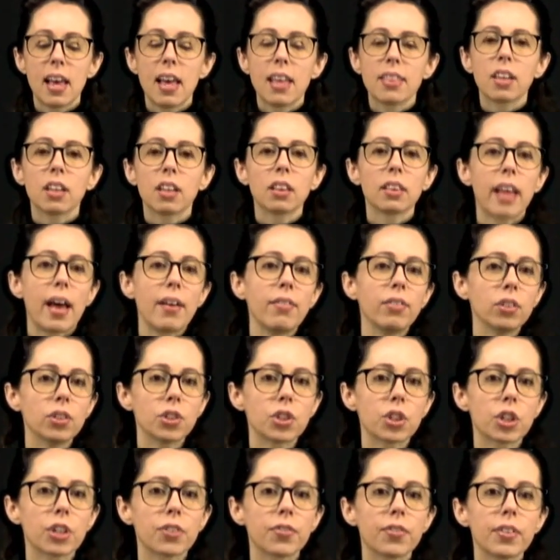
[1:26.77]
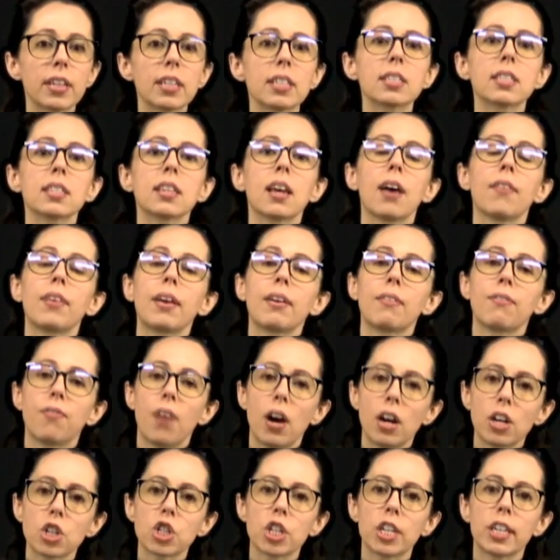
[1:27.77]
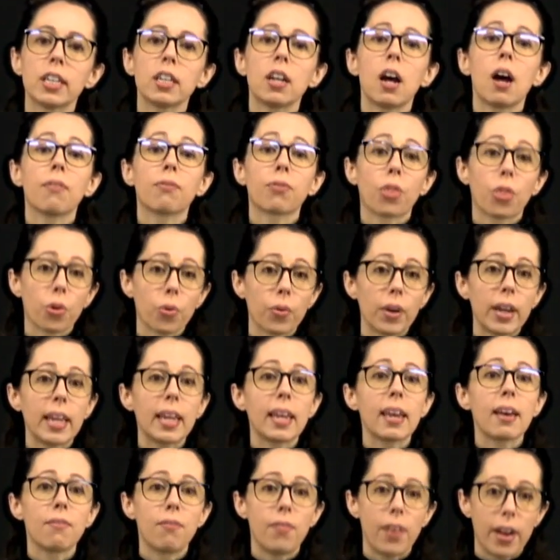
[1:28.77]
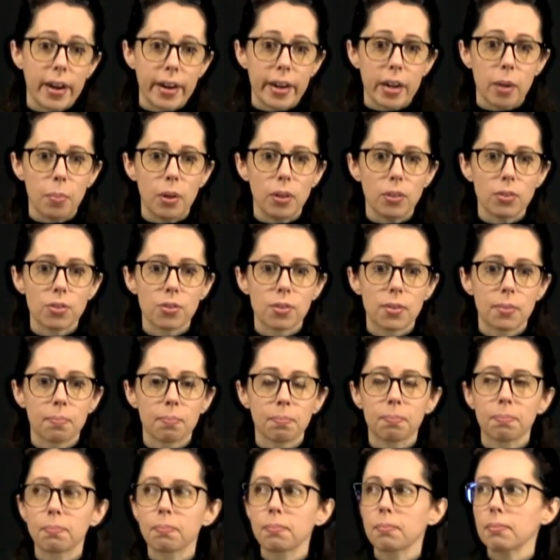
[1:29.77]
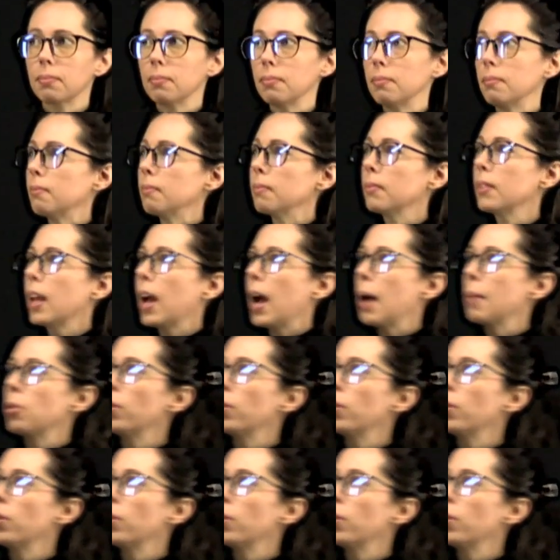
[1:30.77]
the level surface of a function of three variables. I'm